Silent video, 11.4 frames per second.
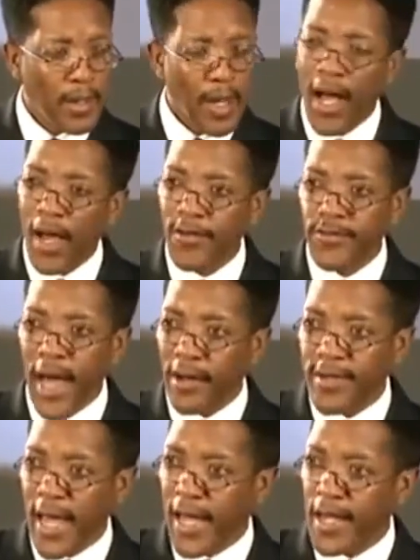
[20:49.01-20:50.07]
God is
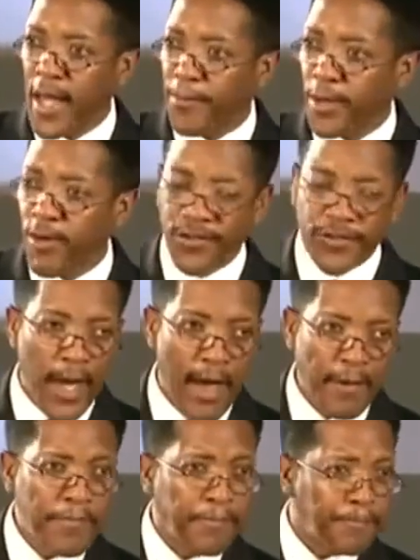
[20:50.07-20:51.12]
not taking hypocrites to
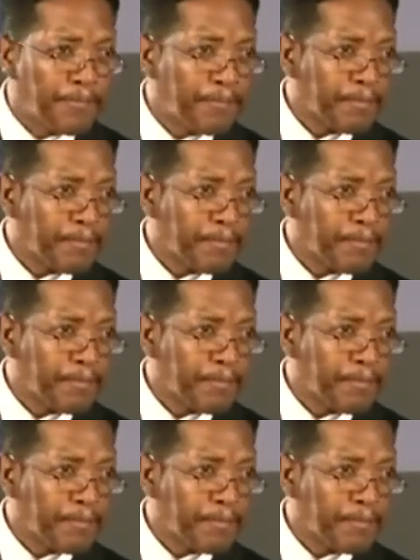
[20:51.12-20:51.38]
heaven.